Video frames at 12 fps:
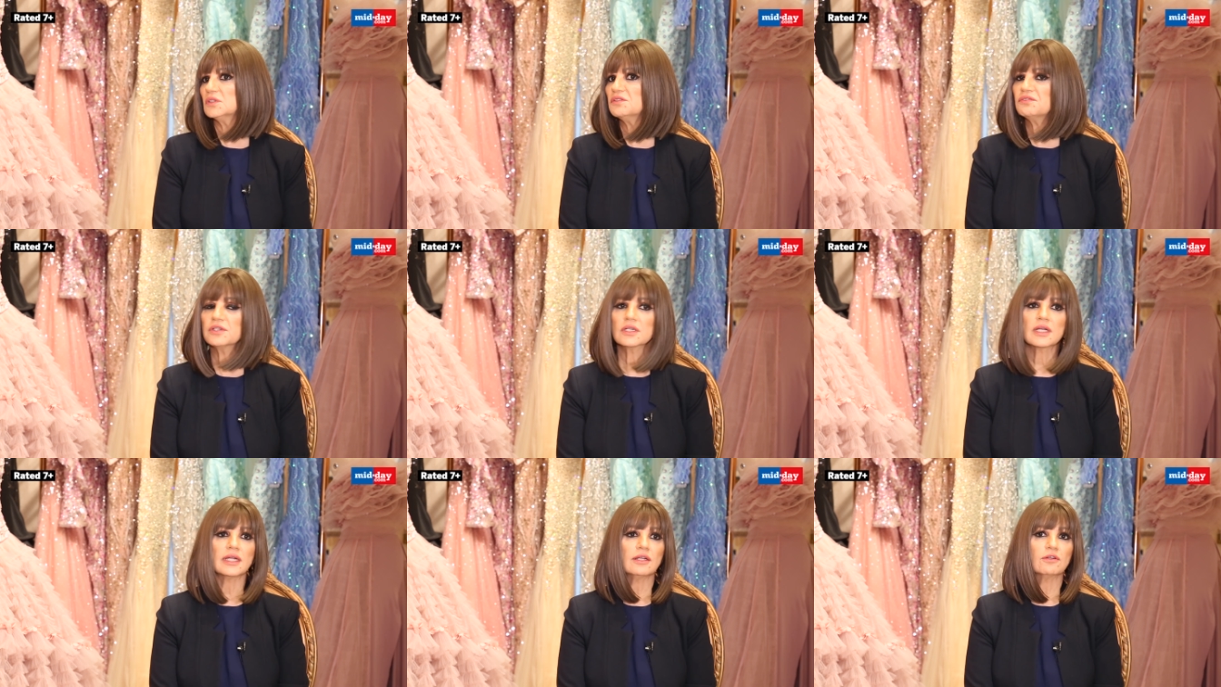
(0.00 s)

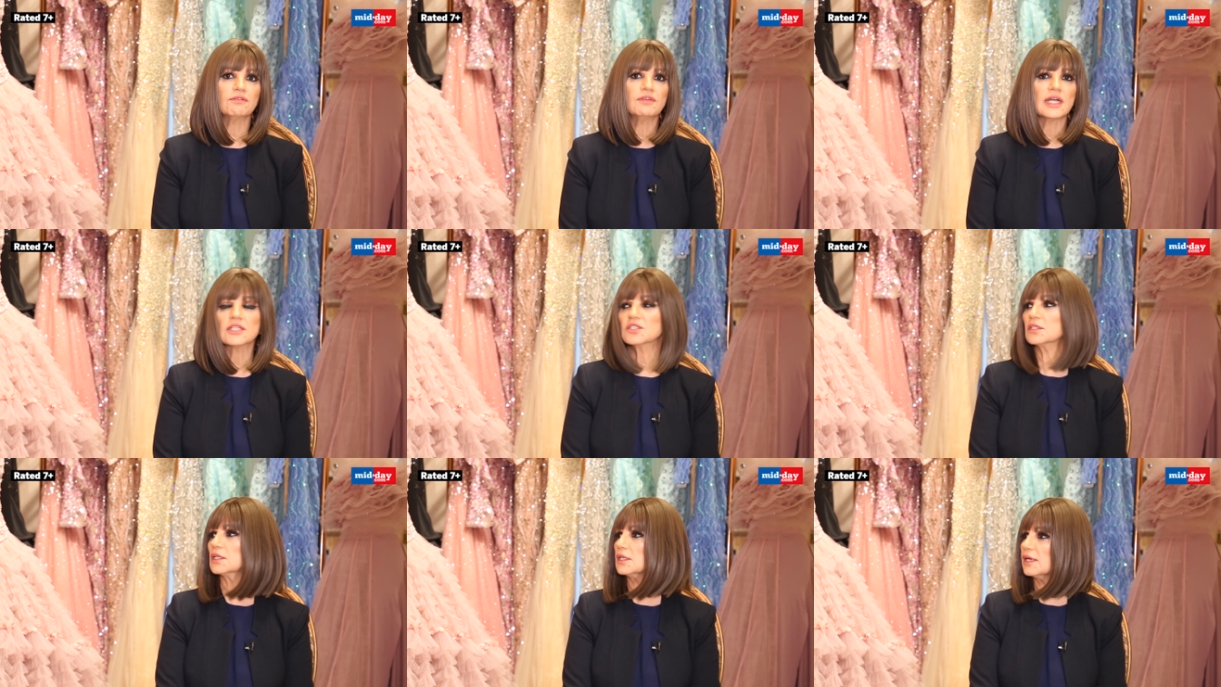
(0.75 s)
different kind of
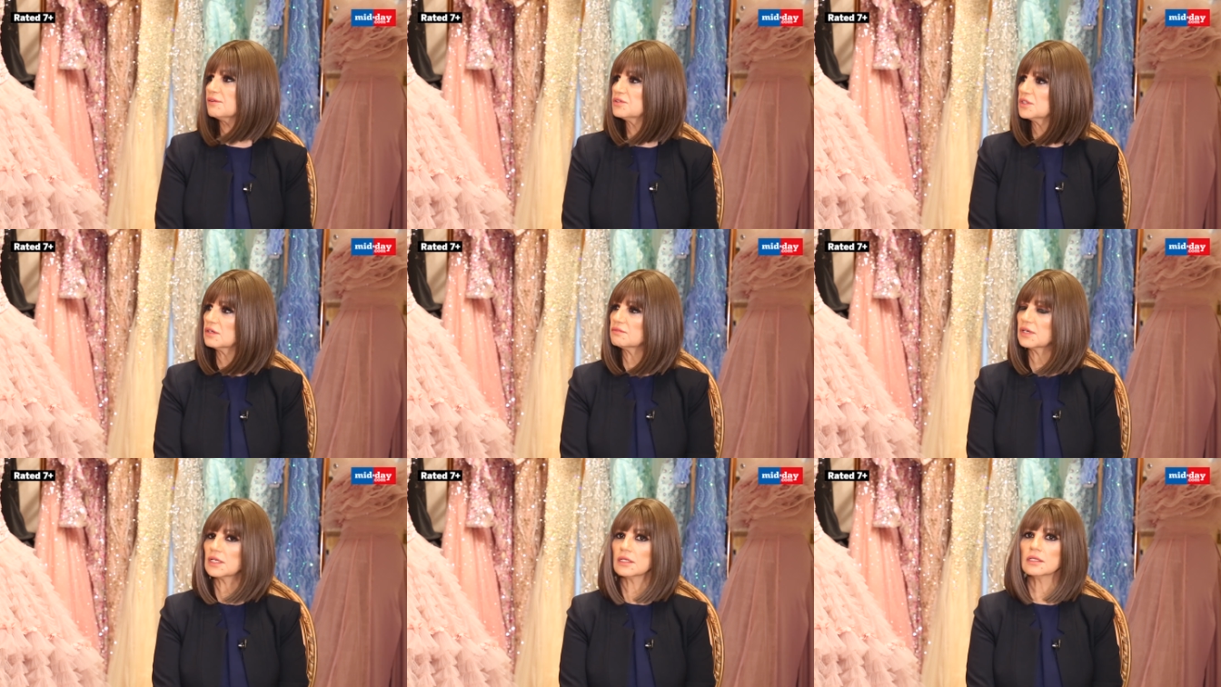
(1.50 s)
larger than life
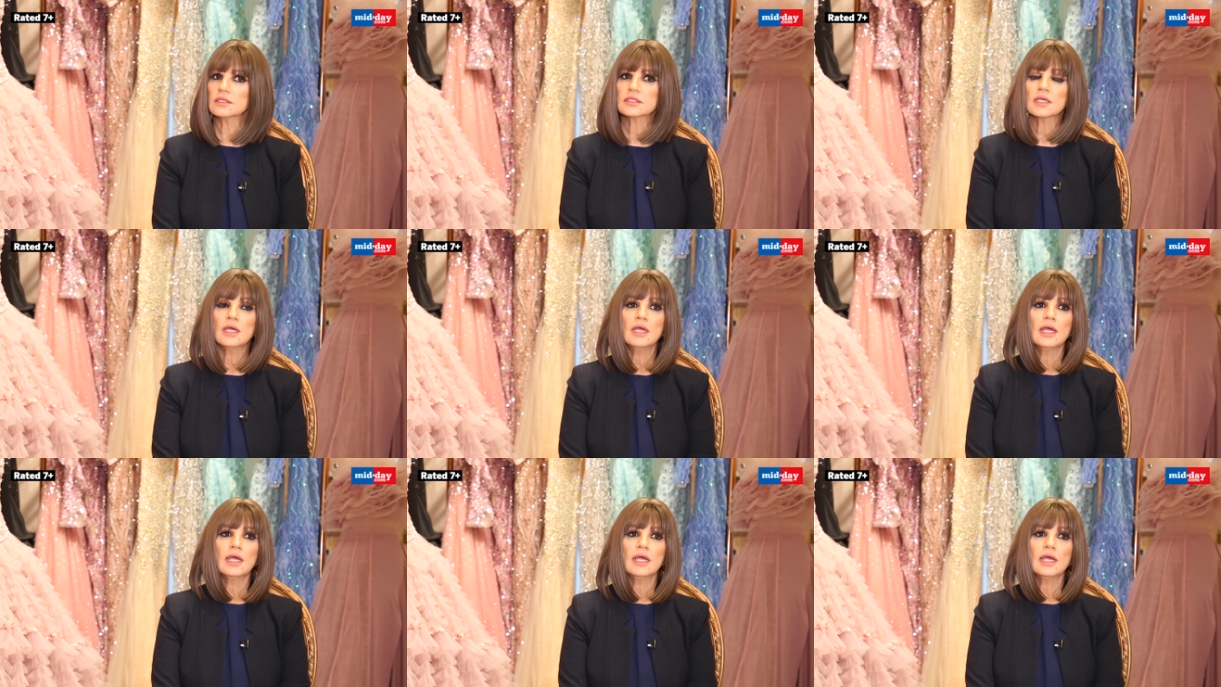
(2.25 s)
sherwanis.